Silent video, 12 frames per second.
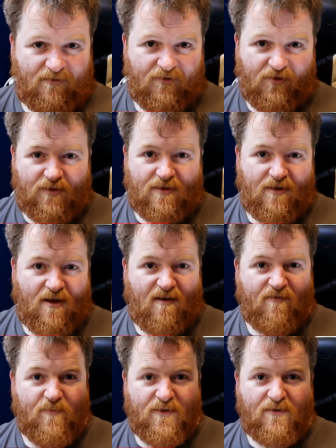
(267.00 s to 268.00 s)
Dustin
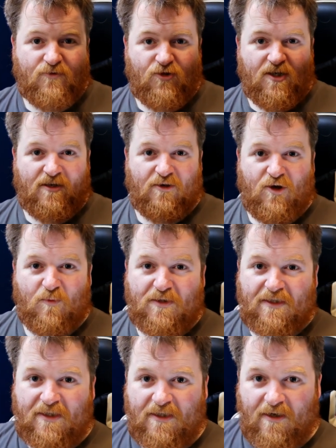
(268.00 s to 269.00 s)
Hoffman drinking a cup of
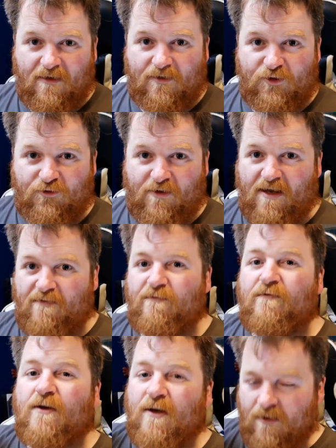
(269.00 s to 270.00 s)
tea on a
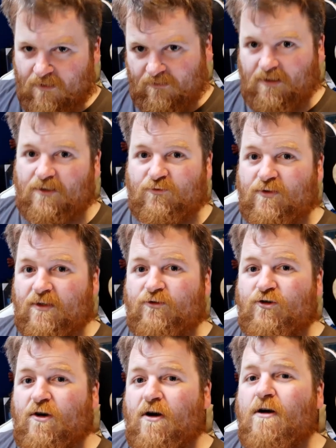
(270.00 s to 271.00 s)
giraffe, that's what I'll
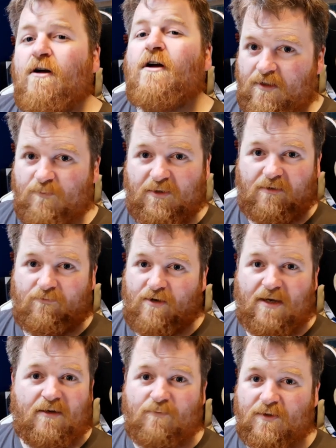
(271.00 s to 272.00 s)
draw. Give me
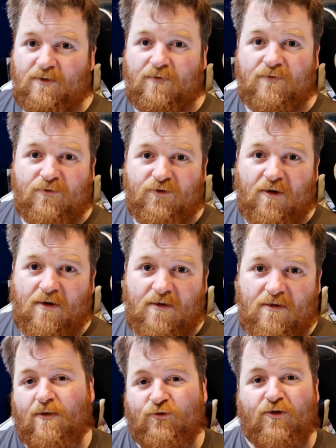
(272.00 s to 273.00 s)
random stuff to draw.
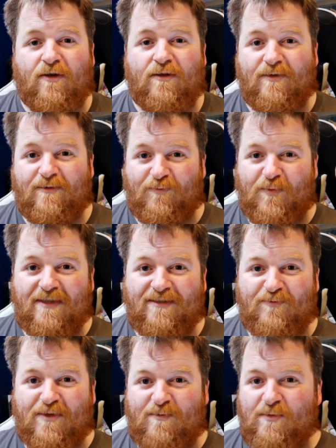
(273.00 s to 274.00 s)
I'll draw to the best
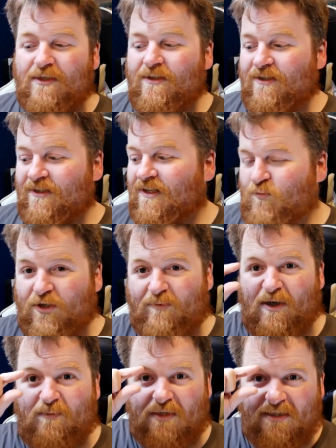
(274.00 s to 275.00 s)
of my ability, but it
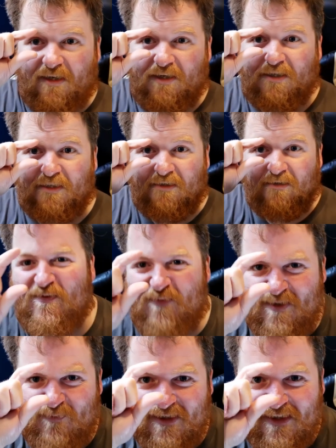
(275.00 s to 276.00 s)
might be tiny. It
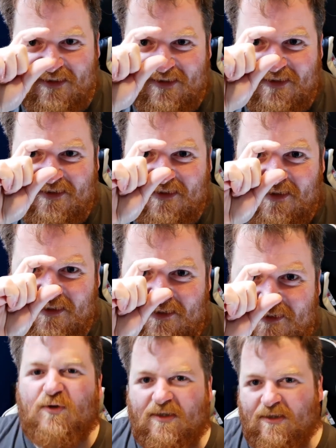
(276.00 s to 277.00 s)
might be like this
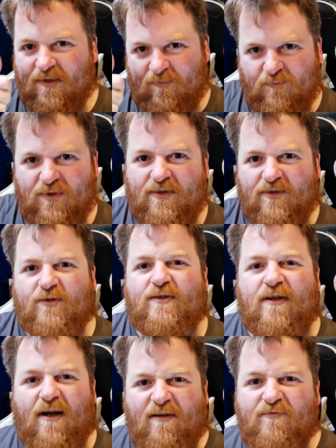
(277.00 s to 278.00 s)
size, but it'll be
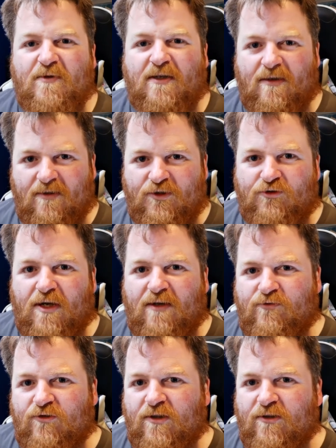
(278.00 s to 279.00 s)
Dustin Hoffman on a
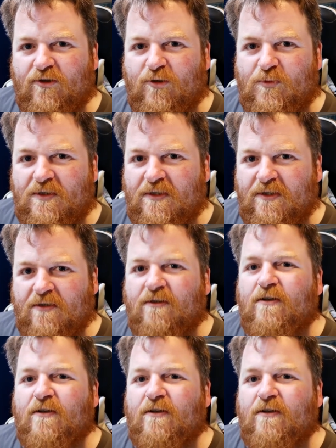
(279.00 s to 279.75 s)
giraffe drinking a cup of tea.